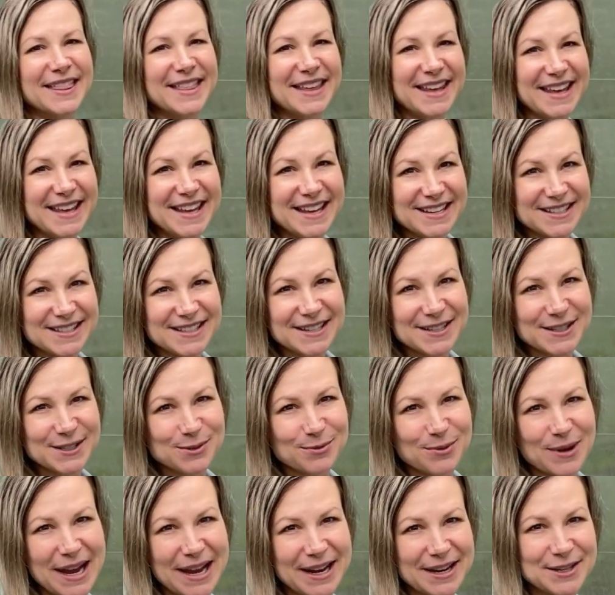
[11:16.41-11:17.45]
The
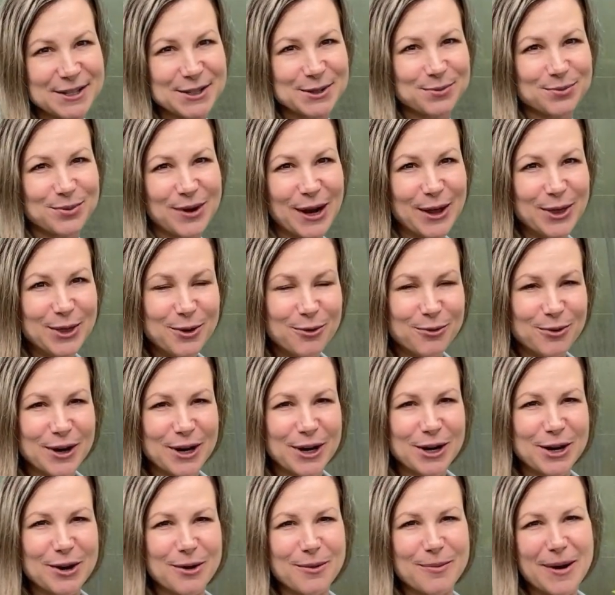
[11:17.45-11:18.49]
easiest way to spread the
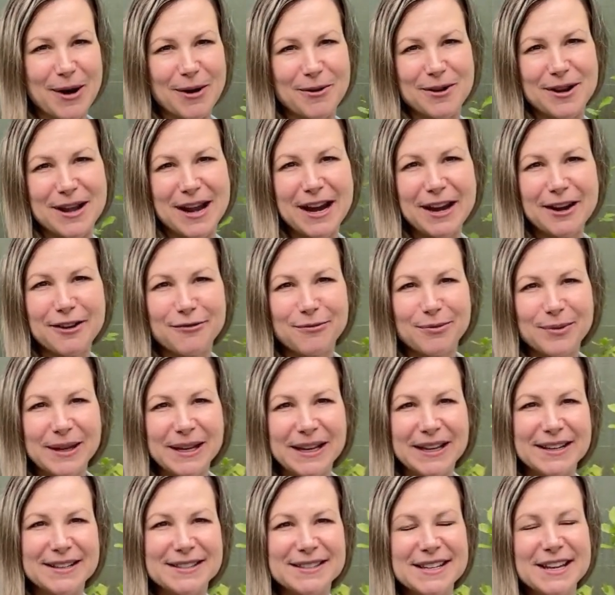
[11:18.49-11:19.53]
word about native
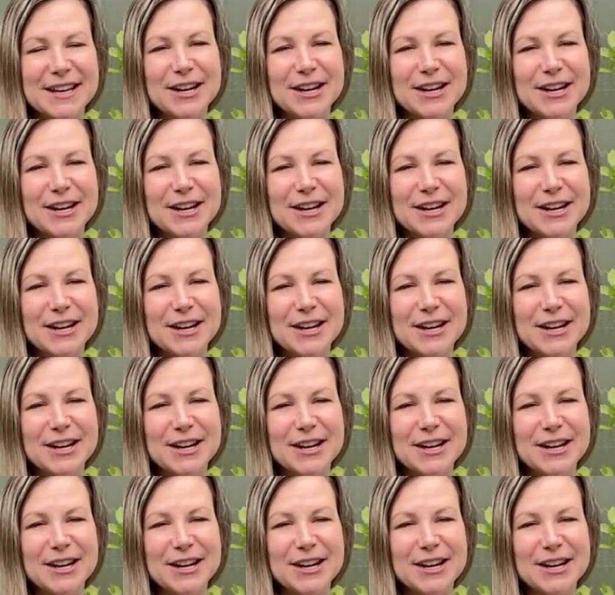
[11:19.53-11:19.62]
plants